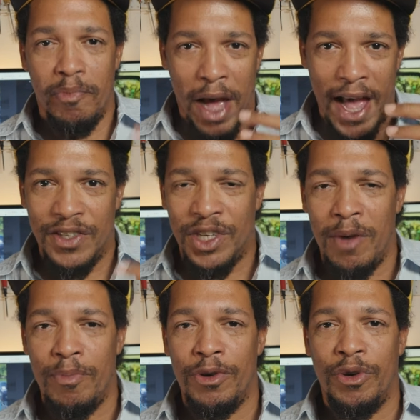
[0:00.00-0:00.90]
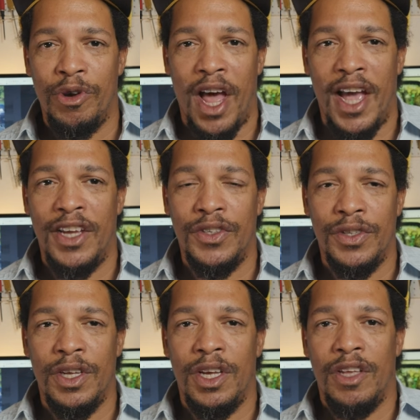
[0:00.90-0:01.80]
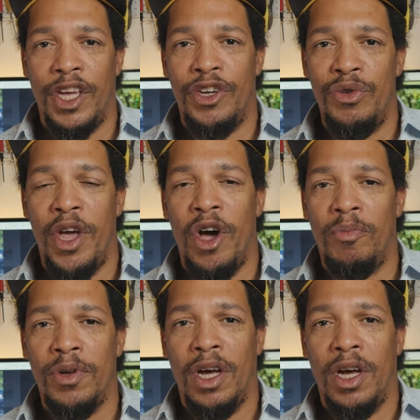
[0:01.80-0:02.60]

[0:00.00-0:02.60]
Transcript: Bass tapers are nice. They do help